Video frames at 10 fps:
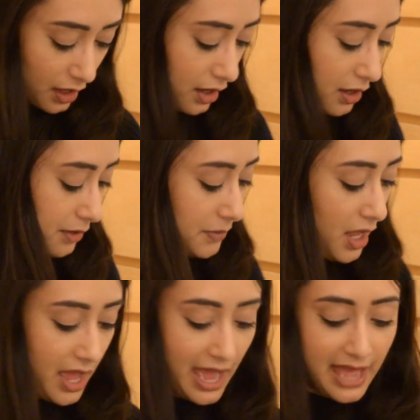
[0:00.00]

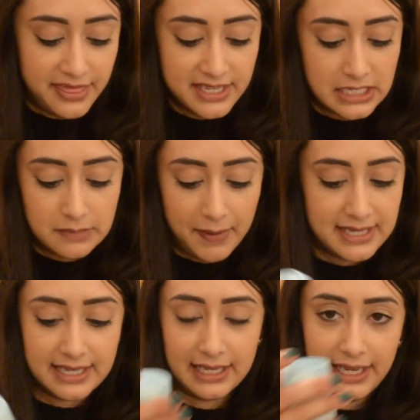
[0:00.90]
And this is
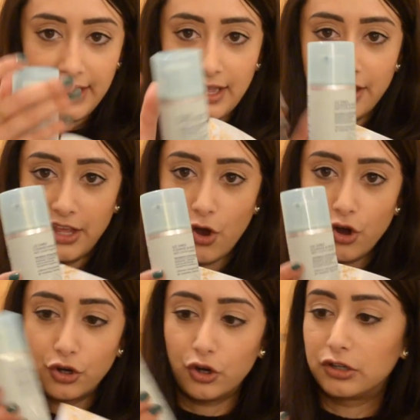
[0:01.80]
basically the
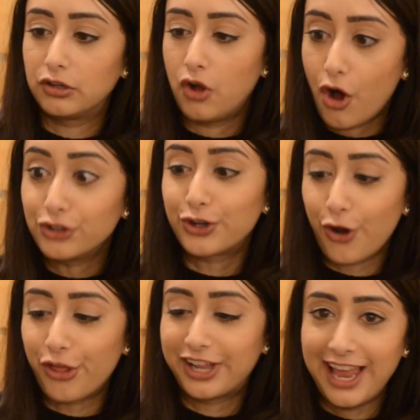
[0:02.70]
hot cloth
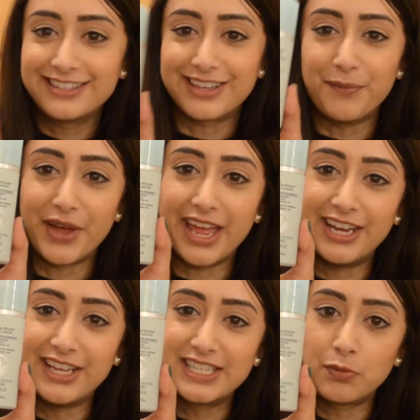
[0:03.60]
cleanser, but in
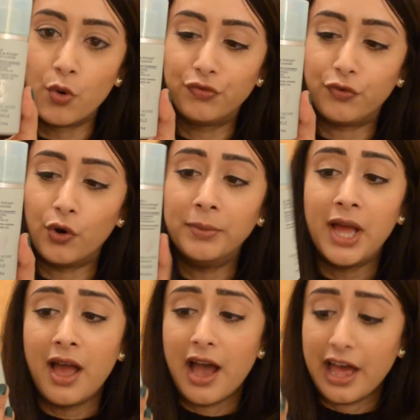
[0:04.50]
a small form.
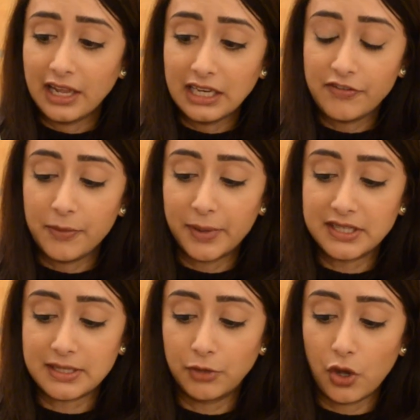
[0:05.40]
And I love it
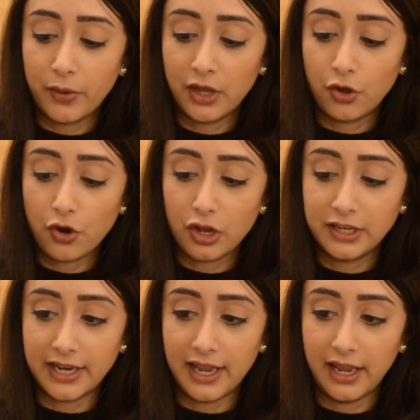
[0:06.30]
because I'm going on
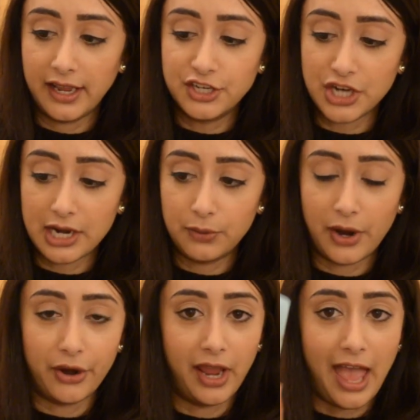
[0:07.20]
holiday in
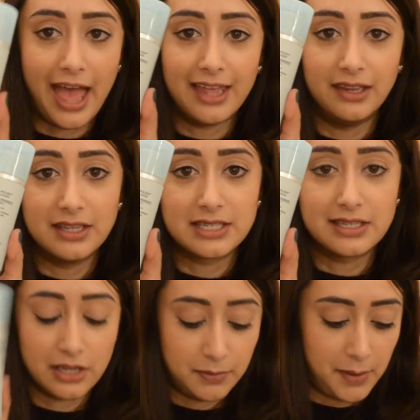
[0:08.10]
January, and this
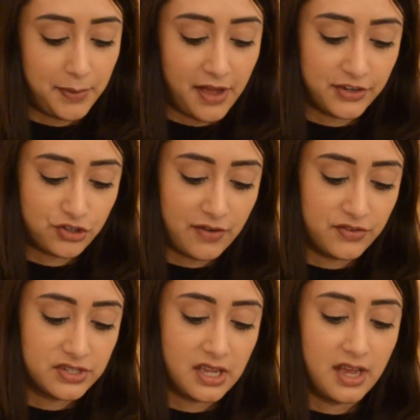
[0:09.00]
is going to be a perfect
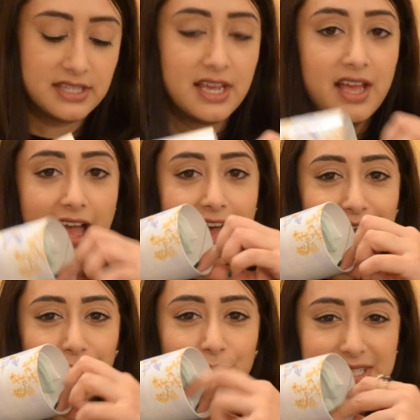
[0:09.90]
travel size. And
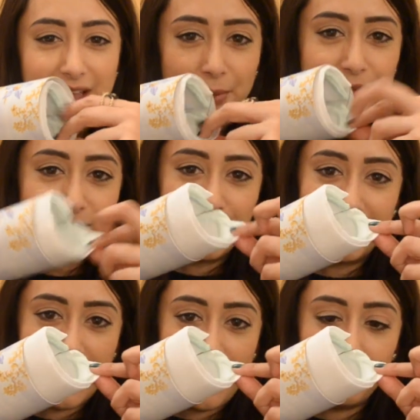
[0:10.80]
it always comes
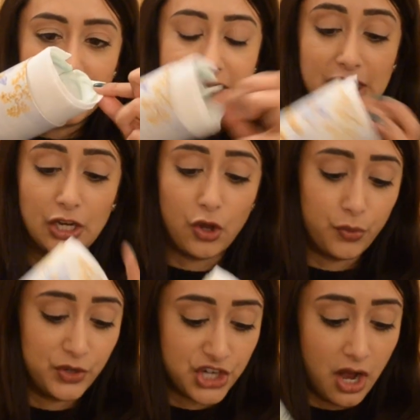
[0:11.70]
with their muslin
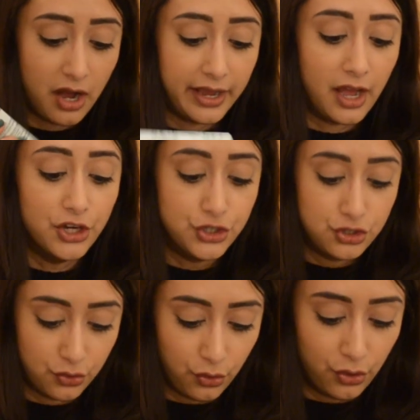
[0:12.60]
cloth, which I
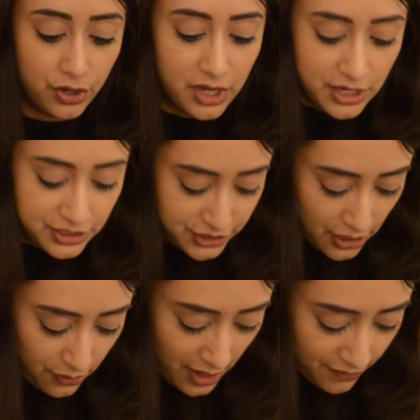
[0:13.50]
adore.
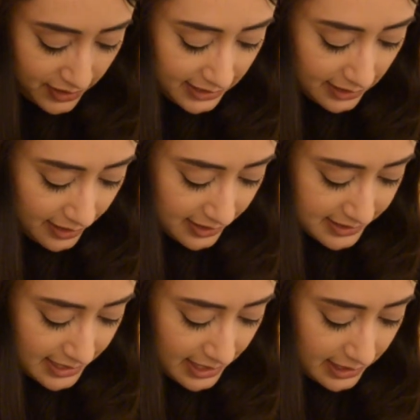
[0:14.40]
So I really like
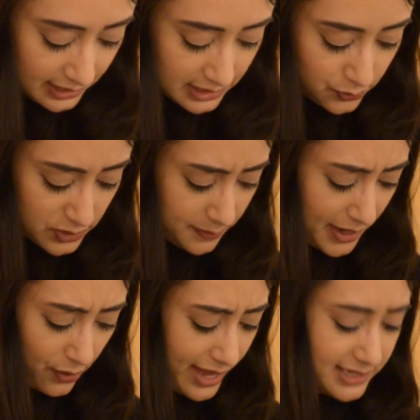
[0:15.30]
this. And I think this was
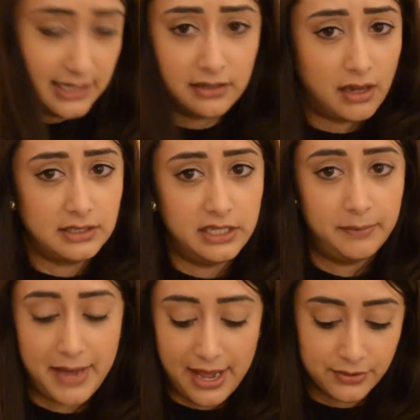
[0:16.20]
about
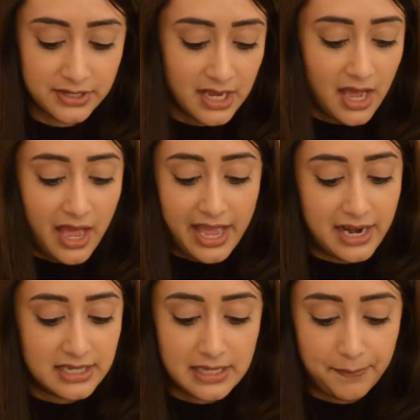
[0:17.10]
£18-19. It
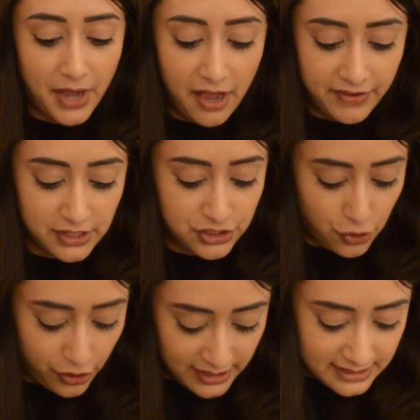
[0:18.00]
is a perfect
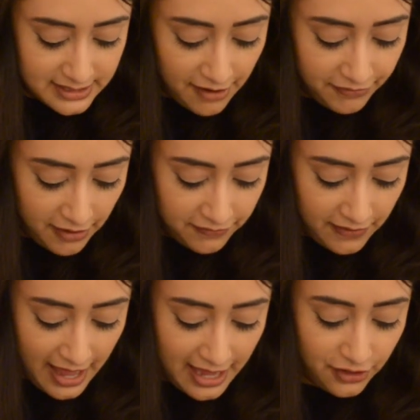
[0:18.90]
stocking stuffer for
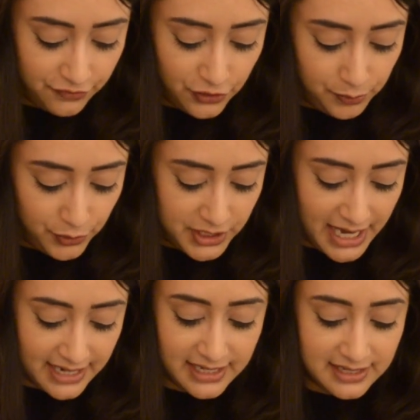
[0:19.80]
any of you beauty
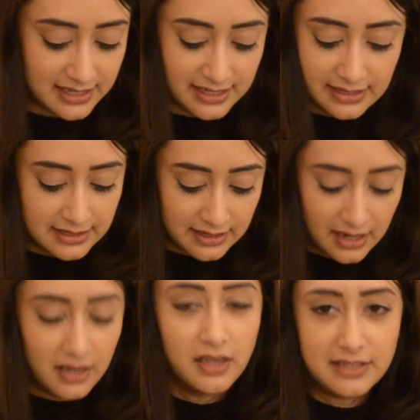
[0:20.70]
addicts. This is
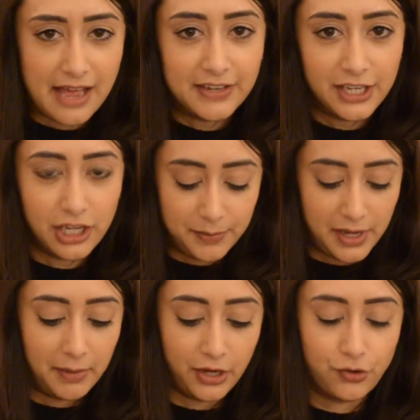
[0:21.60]
definitely going to be
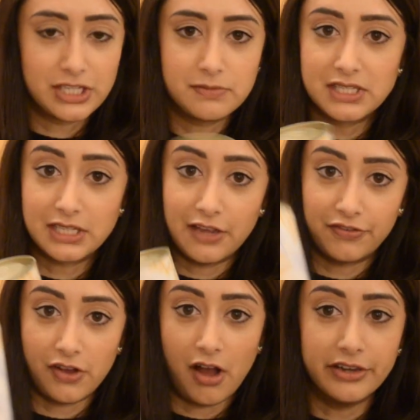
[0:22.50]
in my Christmas
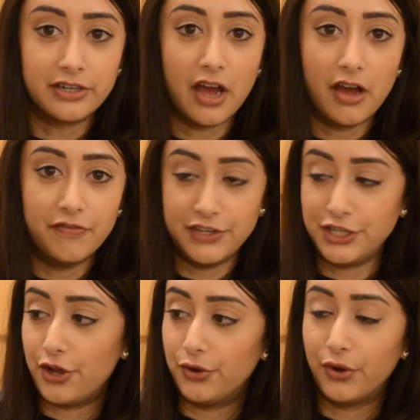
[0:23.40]
gift guide
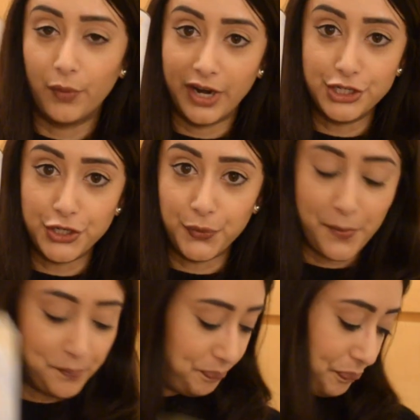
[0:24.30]
video when I do
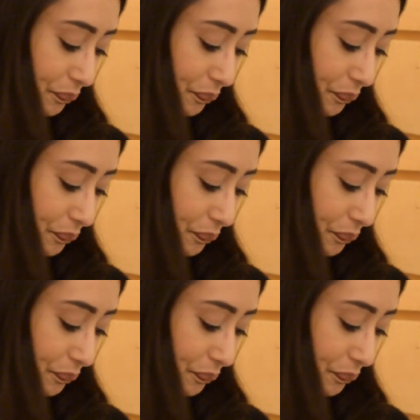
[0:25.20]
one.